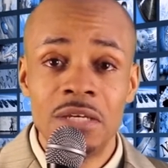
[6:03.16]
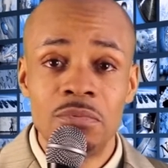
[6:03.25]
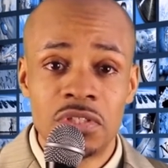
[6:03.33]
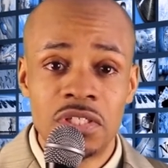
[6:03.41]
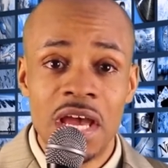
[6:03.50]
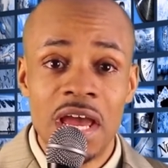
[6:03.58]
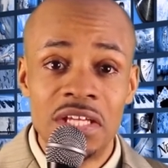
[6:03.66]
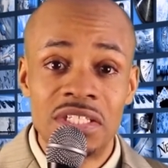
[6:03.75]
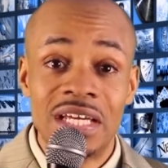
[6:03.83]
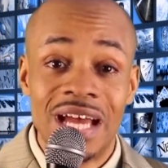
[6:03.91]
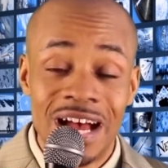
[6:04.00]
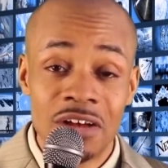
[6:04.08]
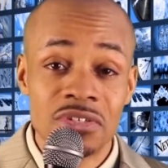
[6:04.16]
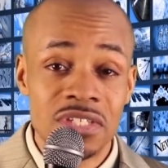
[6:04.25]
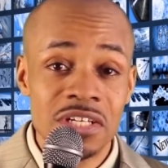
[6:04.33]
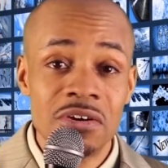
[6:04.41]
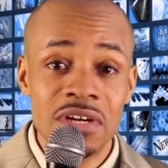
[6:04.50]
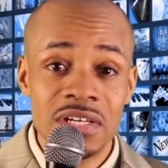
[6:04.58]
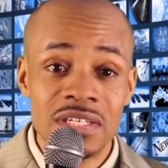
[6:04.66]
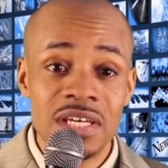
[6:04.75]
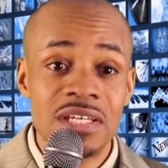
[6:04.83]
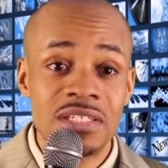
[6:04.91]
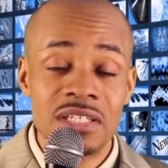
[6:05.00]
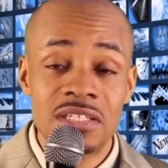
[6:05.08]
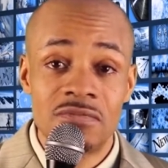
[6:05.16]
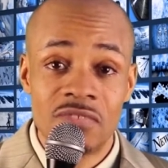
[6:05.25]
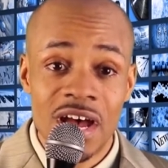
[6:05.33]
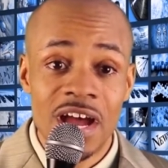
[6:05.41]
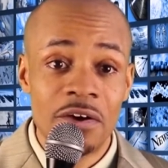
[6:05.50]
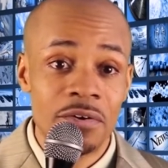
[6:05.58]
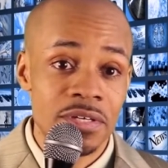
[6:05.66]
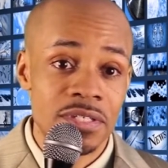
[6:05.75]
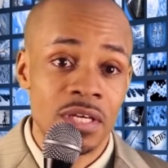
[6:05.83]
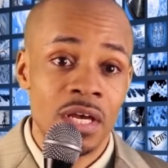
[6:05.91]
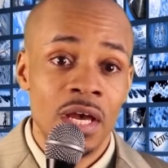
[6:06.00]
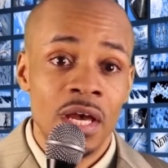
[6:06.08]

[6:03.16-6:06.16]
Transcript: keeps changing. How serious is this virus?